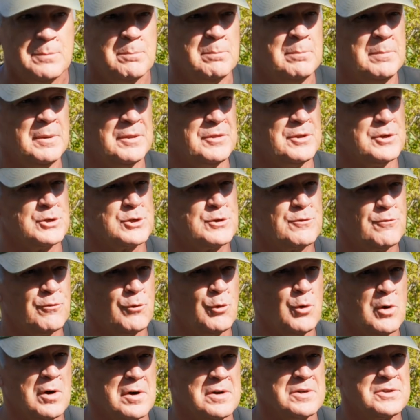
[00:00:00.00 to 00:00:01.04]
But this
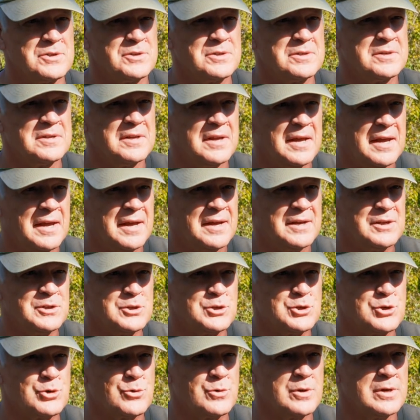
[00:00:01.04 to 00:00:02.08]
forest
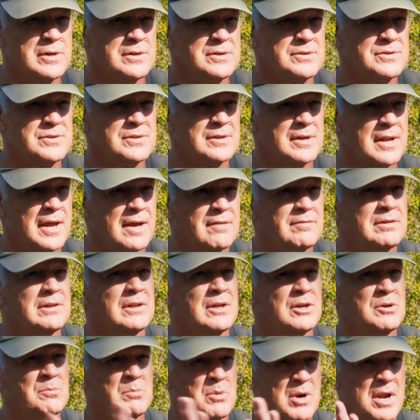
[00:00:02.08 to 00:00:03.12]
has trees that have a
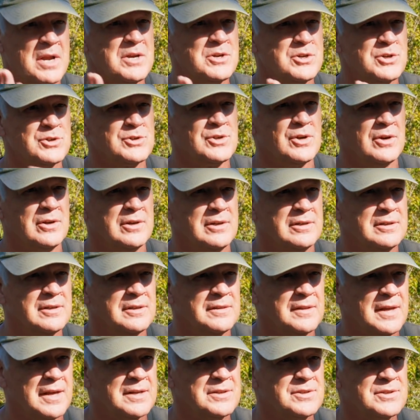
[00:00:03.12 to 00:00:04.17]
lot of branches on it,
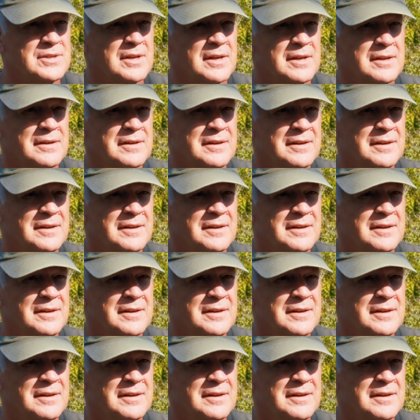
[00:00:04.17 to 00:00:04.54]
and that's that